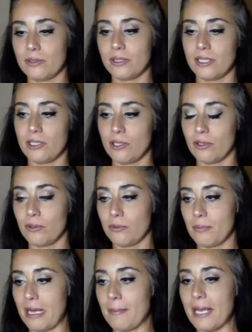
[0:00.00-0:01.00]

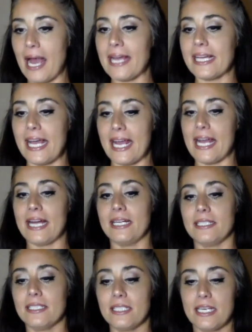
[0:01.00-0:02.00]
maybe I can,
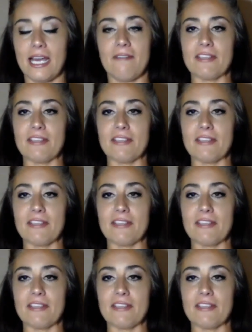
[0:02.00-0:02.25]
if